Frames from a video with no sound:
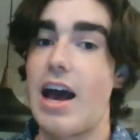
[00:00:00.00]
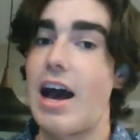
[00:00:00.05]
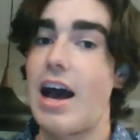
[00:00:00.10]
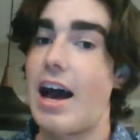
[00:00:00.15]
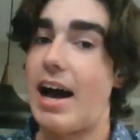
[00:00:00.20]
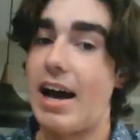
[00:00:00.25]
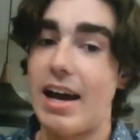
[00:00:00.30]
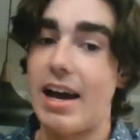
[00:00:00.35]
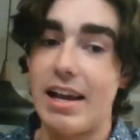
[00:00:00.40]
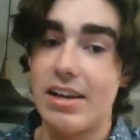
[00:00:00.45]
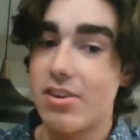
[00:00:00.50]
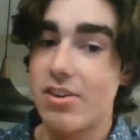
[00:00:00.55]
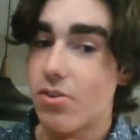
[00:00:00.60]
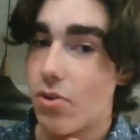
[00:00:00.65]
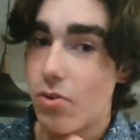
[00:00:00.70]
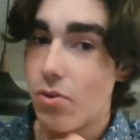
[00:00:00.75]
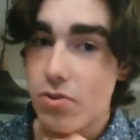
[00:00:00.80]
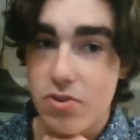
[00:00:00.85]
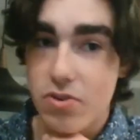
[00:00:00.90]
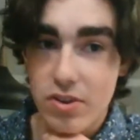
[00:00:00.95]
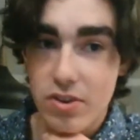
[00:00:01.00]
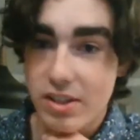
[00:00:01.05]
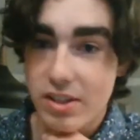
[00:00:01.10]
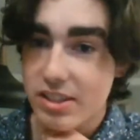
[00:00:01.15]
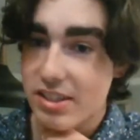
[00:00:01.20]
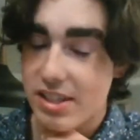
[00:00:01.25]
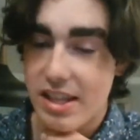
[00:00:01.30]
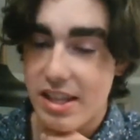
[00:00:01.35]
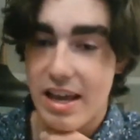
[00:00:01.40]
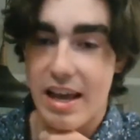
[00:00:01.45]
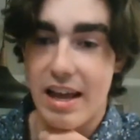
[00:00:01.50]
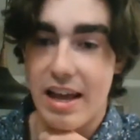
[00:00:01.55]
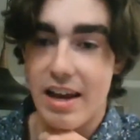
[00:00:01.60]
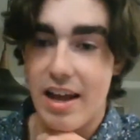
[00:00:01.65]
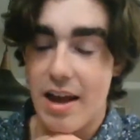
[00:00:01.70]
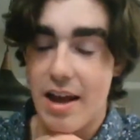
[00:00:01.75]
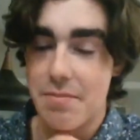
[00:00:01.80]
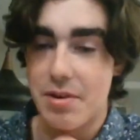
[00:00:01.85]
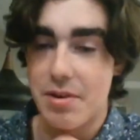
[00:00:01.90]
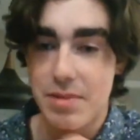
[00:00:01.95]
I don't trust that.
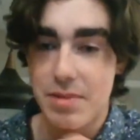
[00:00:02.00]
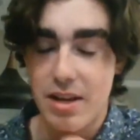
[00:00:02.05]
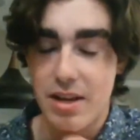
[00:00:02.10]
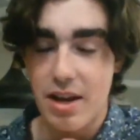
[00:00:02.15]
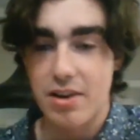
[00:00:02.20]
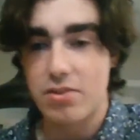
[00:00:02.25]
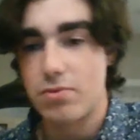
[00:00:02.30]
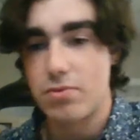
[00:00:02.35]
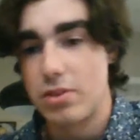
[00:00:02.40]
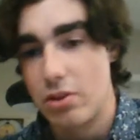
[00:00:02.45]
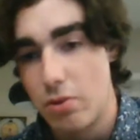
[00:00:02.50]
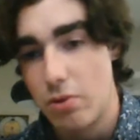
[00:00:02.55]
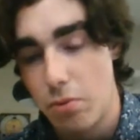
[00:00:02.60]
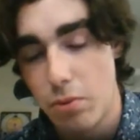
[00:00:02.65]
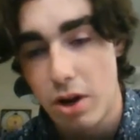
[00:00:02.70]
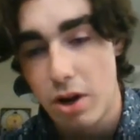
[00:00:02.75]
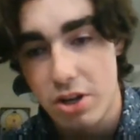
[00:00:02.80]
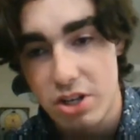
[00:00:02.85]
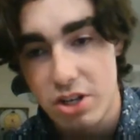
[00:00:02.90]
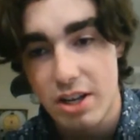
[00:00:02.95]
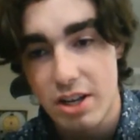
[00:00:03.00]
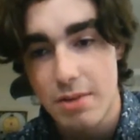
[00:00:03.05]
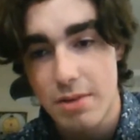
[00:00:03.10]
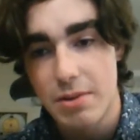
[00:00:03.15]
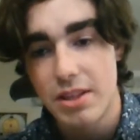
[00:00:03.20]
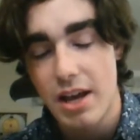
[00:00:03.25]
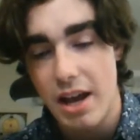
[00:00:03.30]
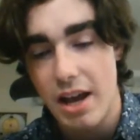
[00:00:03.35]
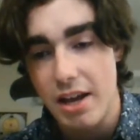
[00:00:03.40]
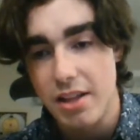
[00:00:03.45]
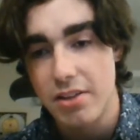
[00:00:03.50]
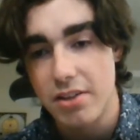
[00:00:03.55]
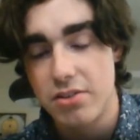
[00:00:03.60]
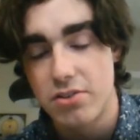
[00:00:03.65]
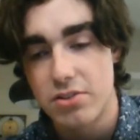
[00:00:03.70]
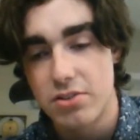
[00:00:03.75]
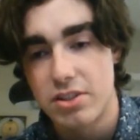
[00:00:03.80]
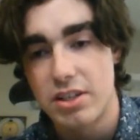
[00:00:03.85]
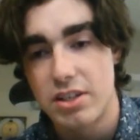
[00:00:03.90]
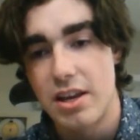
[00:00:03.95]
I'm going to be honest with you. And watching him in the
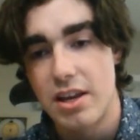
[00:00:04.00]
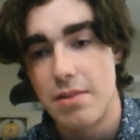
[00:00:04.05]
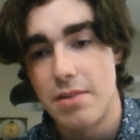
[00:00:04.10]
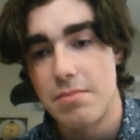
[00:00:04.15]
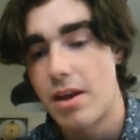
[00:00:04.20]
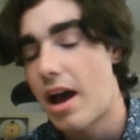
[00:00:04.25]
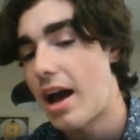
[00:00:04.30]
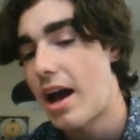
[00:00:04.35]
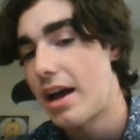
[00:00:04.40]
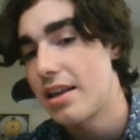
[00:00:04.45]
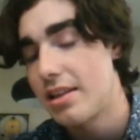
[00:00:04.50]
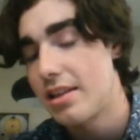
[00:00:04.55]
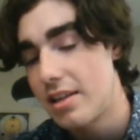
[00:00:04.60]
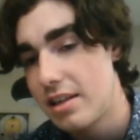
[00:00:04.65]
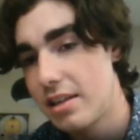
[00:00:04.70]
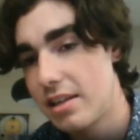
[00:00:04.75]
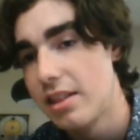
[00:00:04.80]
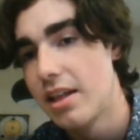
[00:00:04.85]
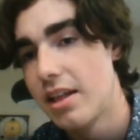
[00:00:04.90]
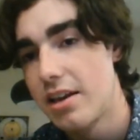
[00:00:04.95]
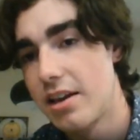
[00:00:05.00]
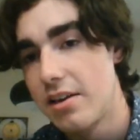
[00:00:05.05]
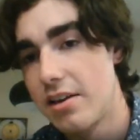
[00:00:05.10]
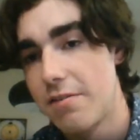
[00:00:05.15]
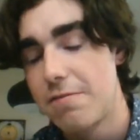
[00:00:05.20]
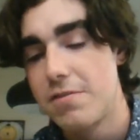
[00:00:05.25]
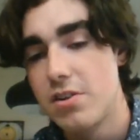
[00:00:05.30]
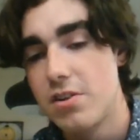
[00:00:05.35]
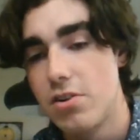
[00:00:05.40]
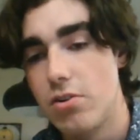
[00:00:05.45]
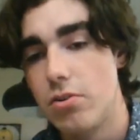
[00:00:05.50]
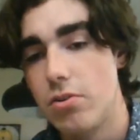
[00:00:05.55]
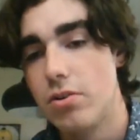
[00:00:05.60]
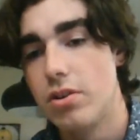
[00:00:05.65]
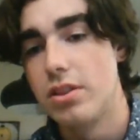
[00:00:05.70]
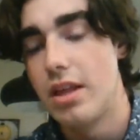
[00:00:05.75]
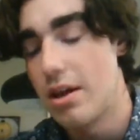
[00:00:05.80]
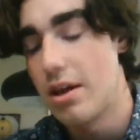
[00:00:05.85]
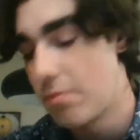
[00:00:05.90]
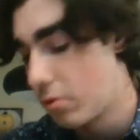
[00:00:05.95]
Islanders game, he let in a few
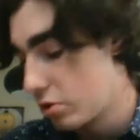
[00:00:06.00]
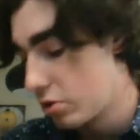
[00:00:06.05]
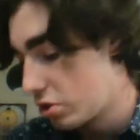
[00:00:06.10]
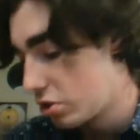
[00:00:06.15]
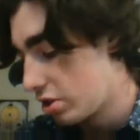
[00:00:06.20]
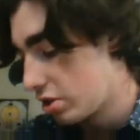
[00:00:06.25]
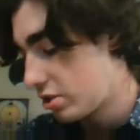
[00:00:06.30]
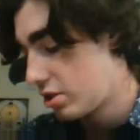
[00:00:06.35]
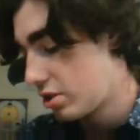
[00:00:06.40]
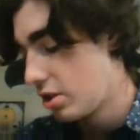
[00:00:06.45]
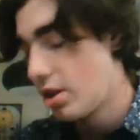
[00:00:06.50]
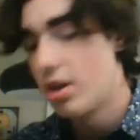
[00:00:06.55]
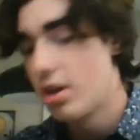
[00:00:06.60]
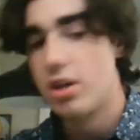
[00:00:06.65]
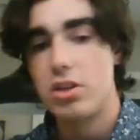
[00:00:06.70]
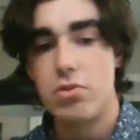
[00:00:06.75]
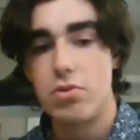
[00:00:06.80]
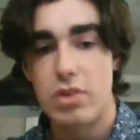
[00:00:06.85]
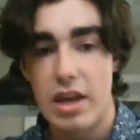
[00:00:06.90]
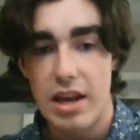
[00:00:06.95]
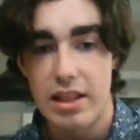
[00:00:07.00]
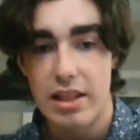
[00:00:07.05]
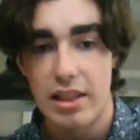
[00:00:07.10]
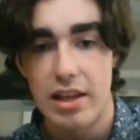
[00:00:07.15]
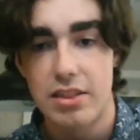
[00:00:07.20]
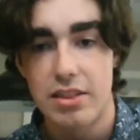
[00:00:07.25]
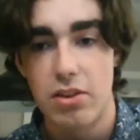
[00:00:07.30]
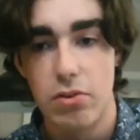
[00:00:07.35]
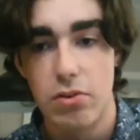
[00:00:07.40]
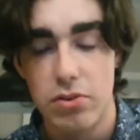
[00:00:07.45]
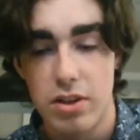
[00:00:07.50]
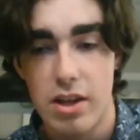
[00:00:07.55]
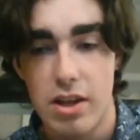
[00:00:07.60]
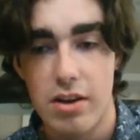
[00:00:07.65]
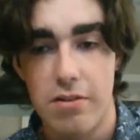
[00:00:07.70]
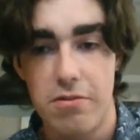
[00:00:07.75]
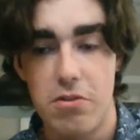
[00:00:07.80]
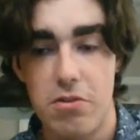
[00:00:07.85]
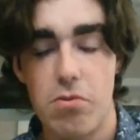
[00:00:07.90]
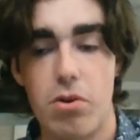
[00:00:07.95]
that were just, you can't let those in
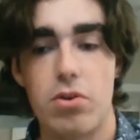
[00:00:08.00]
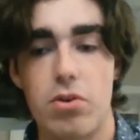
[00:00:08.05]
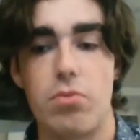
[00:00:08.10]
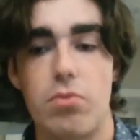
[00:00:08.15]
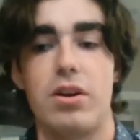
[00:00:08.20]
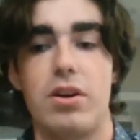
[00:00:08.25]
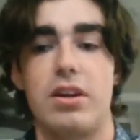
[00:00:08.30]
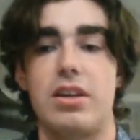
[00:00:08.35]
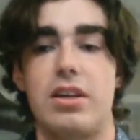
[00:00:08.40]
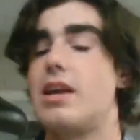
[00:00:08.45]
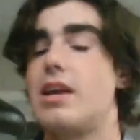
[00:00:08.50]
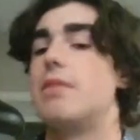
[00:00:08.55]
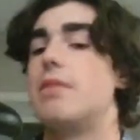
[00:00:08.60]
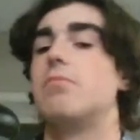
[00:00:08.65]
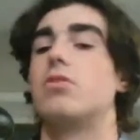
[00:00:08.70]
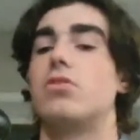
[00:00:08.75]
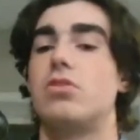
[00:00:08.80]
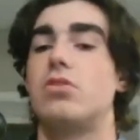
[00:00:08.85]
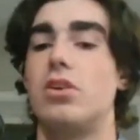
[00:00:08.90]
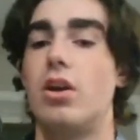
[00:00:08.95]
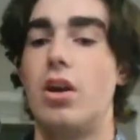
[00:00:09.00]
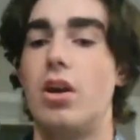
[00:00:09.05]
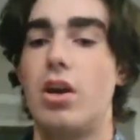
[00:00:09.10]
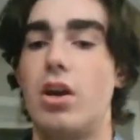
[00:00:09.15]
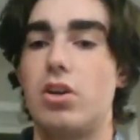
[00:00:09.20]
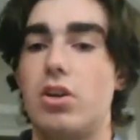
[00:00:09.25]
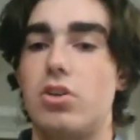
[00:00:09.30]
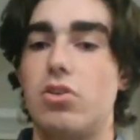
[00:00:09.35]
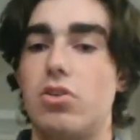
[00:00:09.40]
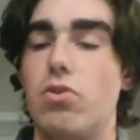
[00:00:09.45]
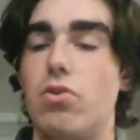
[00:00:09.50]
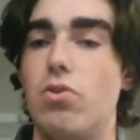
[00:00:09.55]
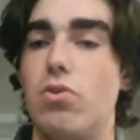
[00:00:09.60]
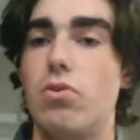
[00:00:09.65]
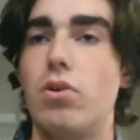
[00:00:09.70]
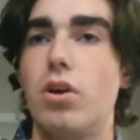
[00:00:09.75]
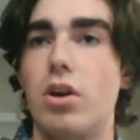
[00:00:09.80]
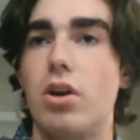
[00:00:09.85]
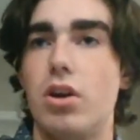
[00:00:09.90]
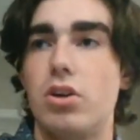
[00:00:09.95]
if you want to win a game. Just two
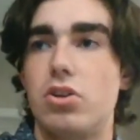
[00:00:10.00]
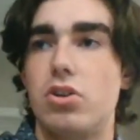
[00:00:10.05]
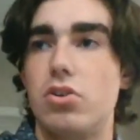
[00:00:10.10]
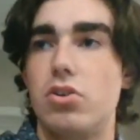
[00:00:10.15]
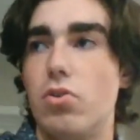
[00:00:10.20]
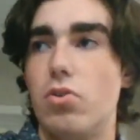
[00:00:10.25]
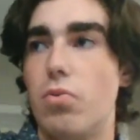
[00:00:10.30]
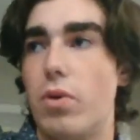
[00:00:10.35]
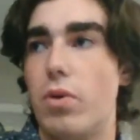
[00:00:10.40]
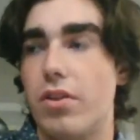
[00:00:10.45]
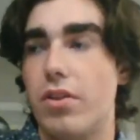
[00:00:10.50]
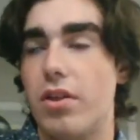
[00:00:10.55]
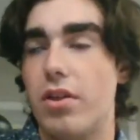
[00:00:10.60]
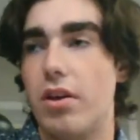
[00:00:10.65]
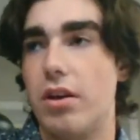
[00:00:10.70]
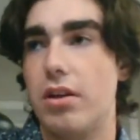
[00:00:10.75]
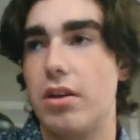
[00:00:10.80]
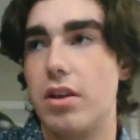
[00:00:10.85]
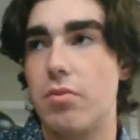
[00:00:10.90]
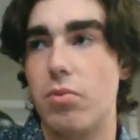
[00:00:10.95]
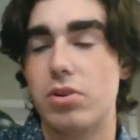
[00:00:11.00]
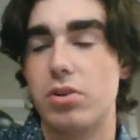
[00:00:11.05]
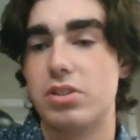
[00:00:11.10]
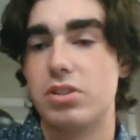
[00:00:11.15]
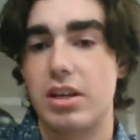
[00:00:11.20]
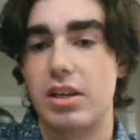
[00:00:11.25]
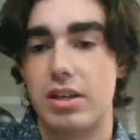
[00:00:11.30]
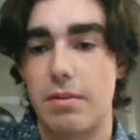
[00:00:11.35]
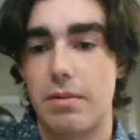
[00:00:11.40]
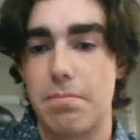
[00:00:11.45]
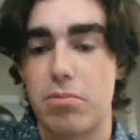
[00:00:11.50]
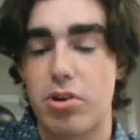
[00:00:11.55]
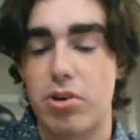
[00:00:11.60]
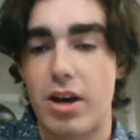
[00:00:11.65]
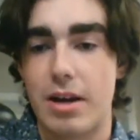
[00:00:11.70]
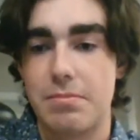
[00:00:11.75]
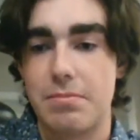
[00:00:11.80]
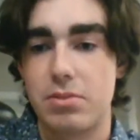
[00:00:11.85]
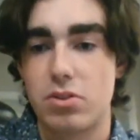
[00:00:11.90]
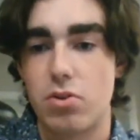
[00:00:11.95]
where it wasn't like a
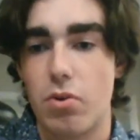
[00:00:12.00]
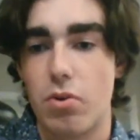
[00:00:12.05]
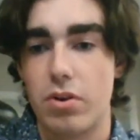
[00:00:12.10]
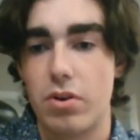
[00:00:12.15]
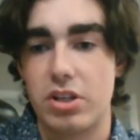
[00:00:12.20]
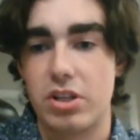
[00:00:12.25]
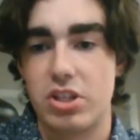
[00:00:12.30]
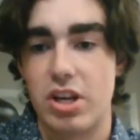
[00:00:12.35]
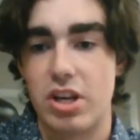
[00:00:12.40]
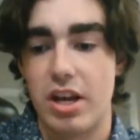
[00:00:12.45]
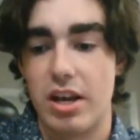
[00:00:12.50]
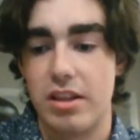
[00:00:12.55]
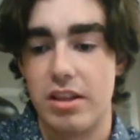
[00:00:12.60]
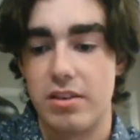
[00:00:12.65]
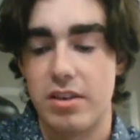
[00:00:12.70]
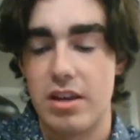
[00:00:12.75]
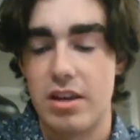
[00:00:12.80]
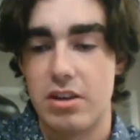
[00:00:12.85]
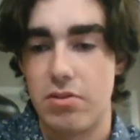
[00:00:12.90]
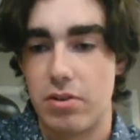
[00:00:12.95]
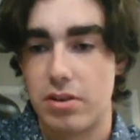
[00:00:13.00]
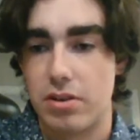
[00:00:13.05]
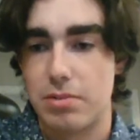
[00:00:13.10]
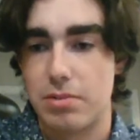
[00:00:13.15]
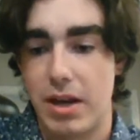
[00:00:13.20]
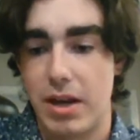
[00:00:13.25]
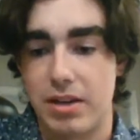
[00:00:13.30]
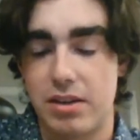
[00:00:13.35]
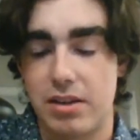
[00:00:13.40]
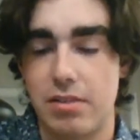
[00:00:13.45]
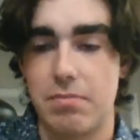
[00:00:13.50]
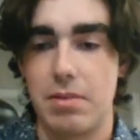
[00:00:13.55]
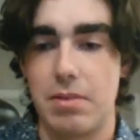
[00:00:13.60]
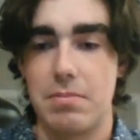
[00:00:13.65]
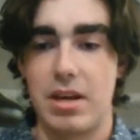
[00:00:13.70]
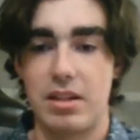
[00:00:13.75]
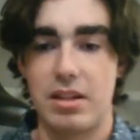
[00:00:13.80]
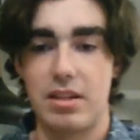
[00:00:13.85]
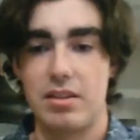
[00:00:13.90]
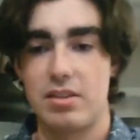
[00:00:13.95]
prime scoring chance and you expect him to
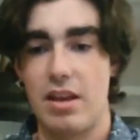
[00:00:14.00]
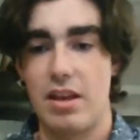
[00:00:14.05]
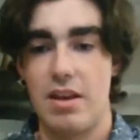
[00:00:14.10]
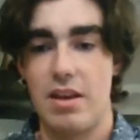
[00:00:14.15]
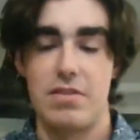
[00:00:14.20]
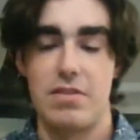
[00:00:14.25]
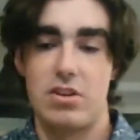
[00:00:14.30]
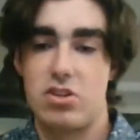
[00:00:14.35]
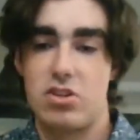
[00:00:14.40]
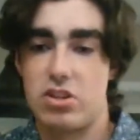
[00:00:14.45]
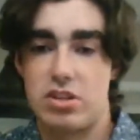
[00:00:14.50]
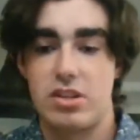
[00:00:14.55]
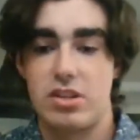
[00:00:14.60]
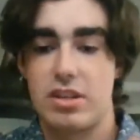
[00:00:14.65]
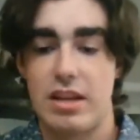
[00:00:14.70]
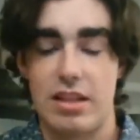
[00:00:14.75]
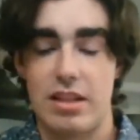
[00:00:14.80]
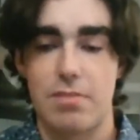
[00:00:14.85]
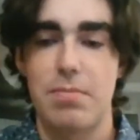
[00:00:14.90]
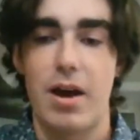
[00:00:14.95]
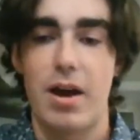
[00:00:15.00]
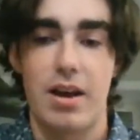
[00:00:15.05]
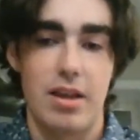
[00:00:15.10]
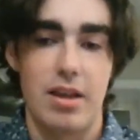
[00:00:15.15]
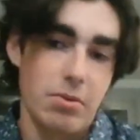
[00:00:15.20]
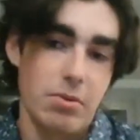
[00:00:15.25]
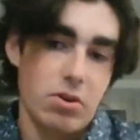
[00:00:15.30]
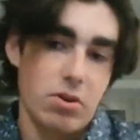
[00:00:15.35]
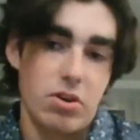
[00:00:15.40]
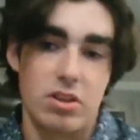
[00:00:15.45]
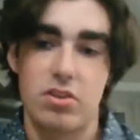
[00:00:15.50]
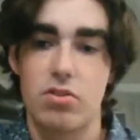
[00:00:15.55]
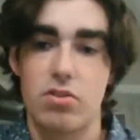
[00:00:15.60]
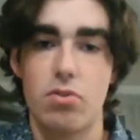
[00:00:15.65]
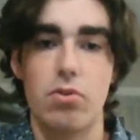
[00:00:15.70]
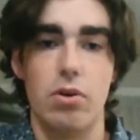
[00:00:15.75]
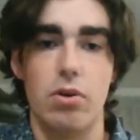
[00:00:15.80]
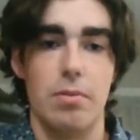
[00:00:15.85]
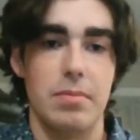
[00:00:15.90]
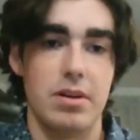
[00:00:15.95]
make the save and it just gets by him and gets
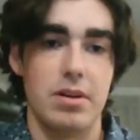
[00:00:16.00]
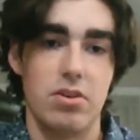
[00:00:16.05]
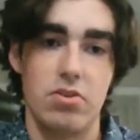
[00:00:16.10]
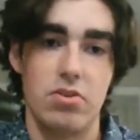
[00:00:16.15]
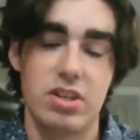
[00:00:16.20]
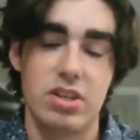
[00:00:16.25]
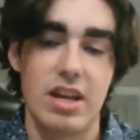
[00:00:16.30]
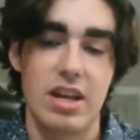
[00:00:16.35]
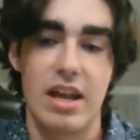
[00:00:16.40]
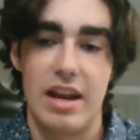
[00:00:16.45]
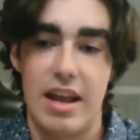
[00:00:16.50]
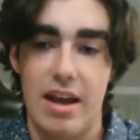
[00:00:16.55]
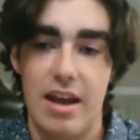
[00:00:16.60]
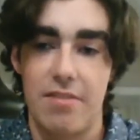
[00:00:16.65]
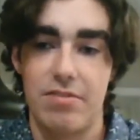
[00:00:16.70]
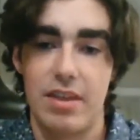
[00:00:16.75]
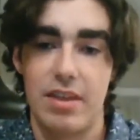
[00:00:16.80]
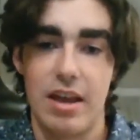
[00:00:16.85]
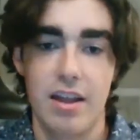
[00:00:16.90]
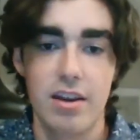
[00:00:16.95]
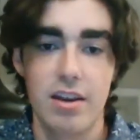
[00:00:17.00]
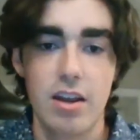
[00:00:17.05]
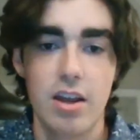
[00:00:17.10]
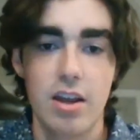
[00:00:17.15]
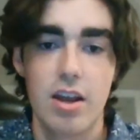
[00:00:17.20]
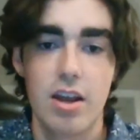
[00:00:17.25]
through him, and you just can't have that.